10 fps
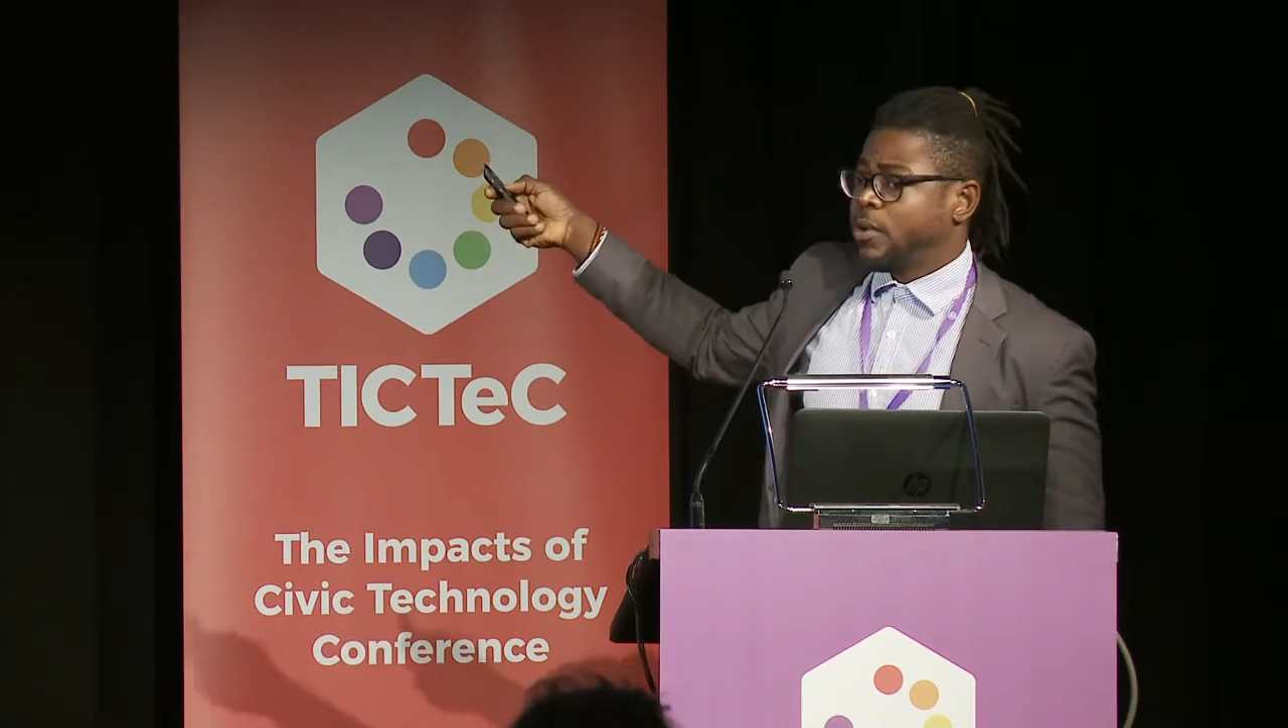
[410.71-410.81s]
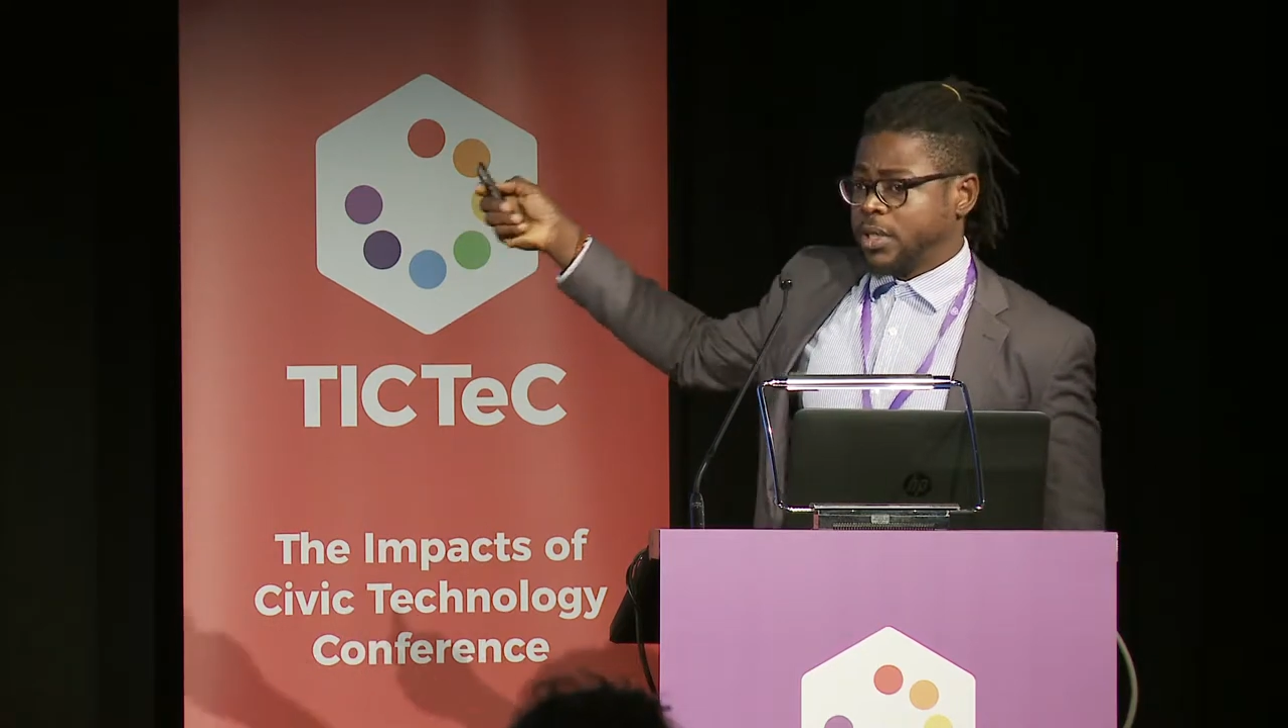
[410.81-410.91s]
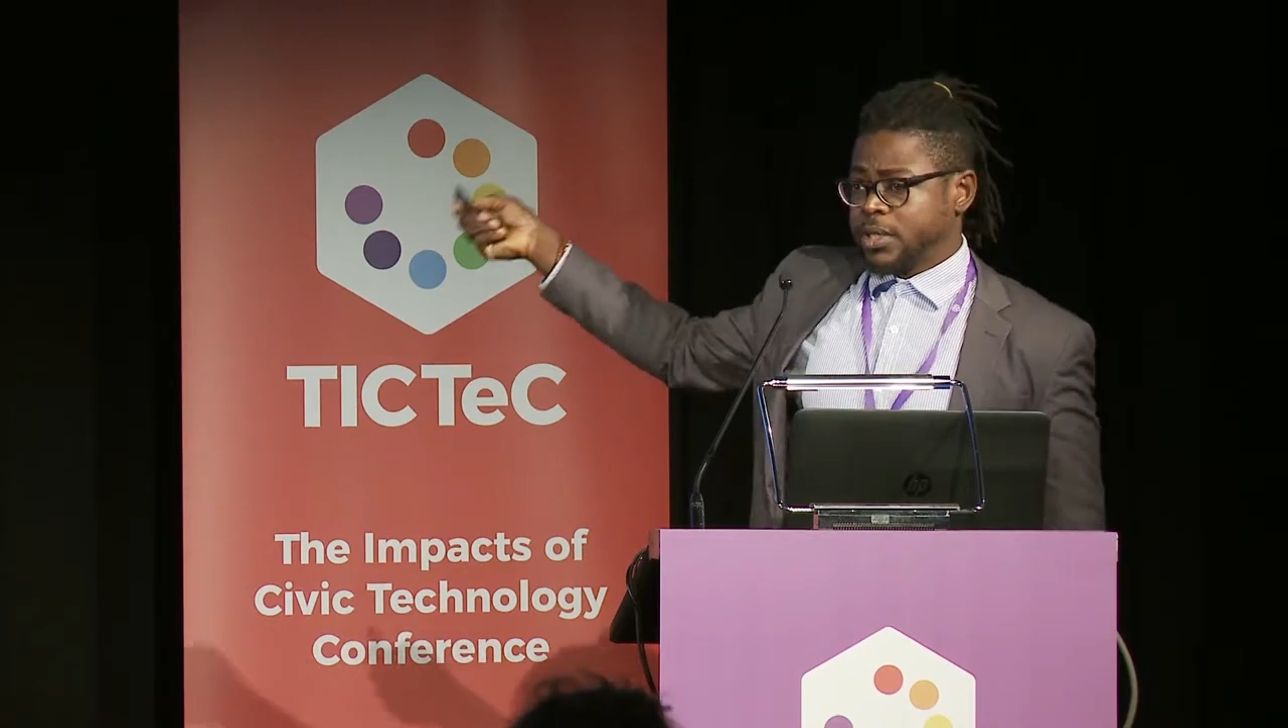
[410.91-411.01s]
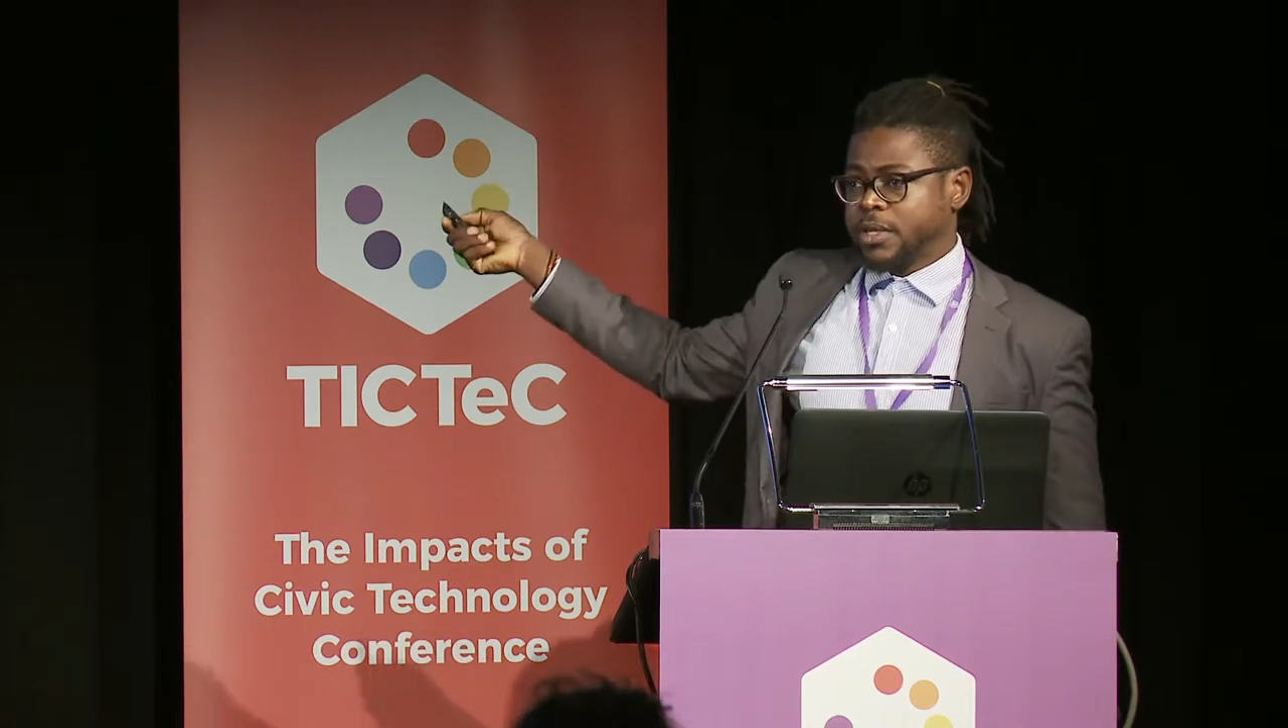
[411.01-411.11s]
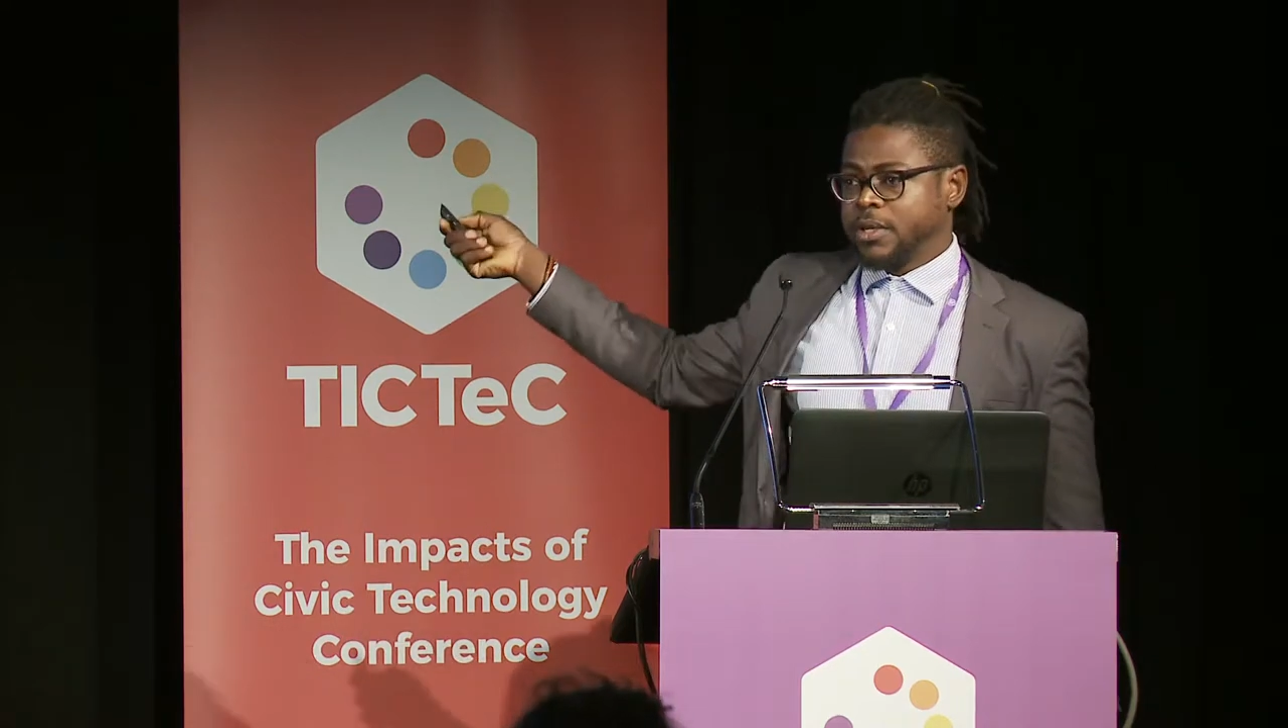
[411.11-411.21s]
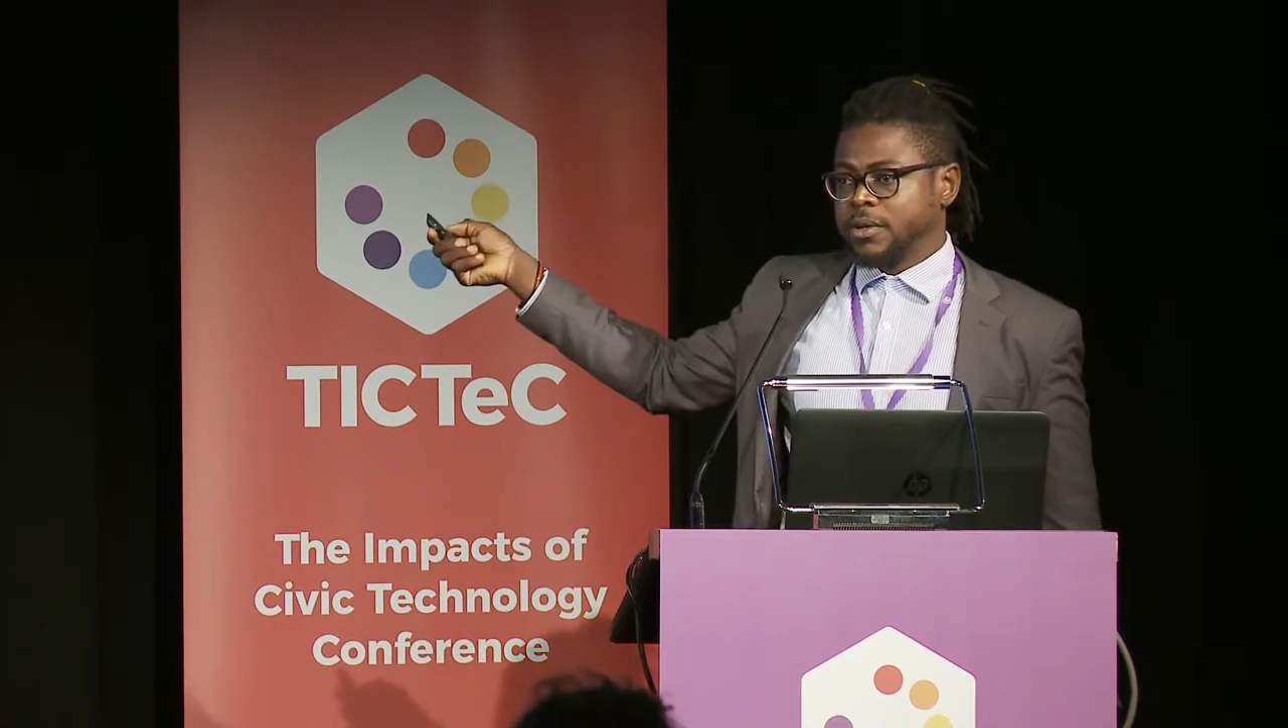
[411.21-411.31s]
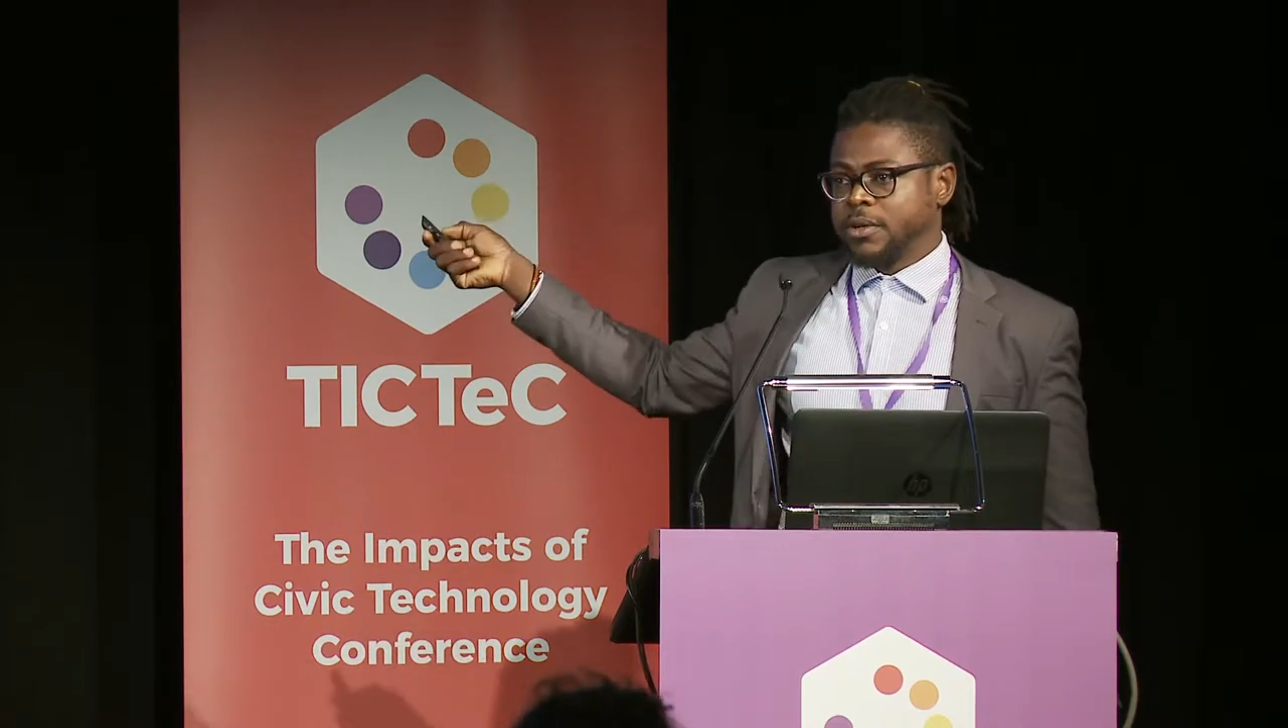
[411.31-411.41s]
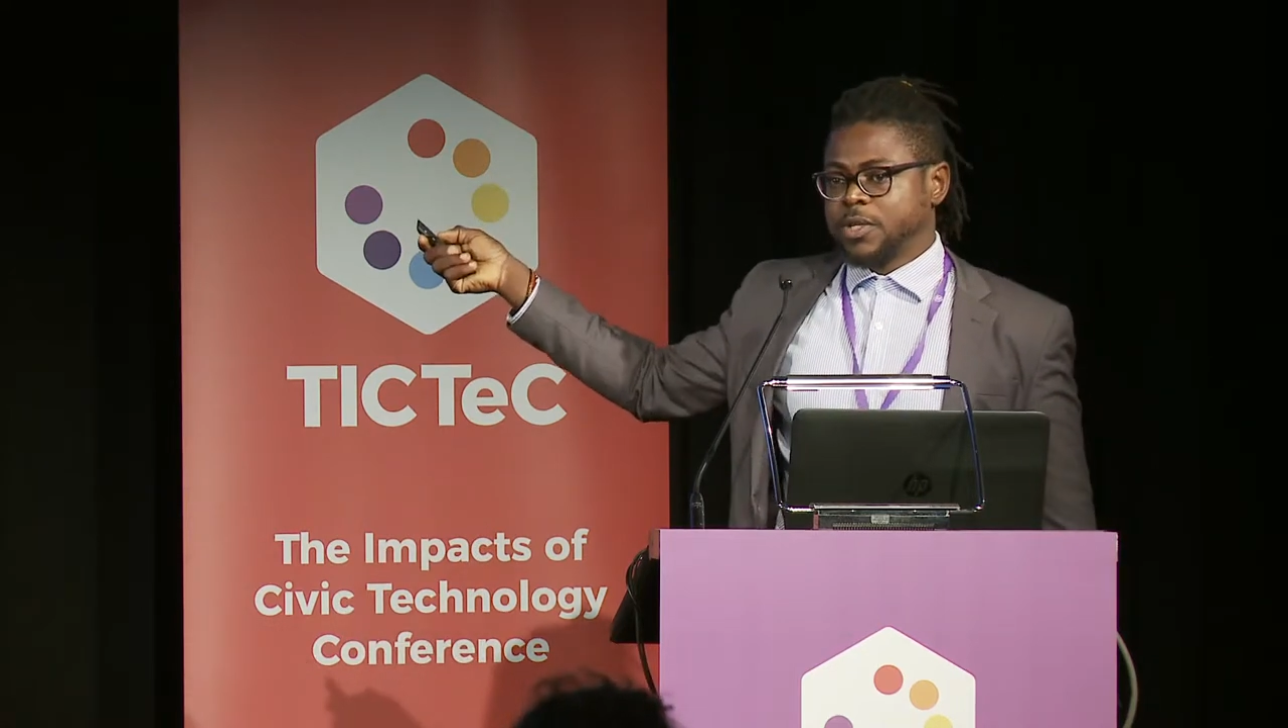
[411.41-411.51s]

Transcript: the